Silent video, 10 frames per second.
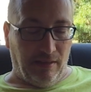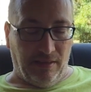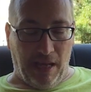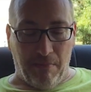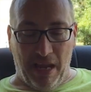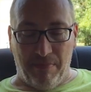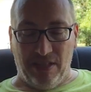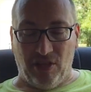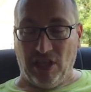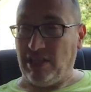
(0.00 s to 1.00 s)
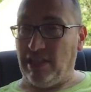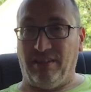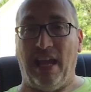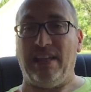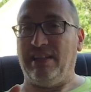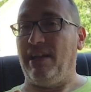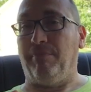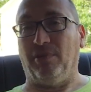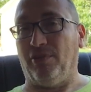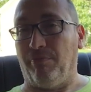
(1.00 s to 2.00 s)
They maybe just lightened it
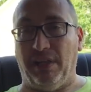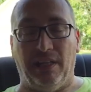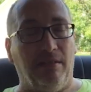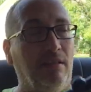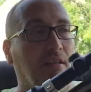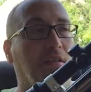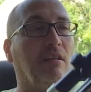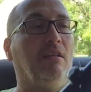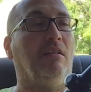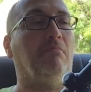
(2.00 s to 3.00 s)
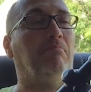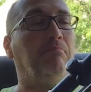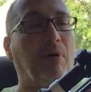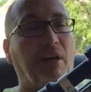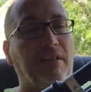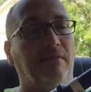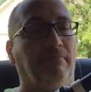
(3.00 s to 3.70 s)
up a little bit. But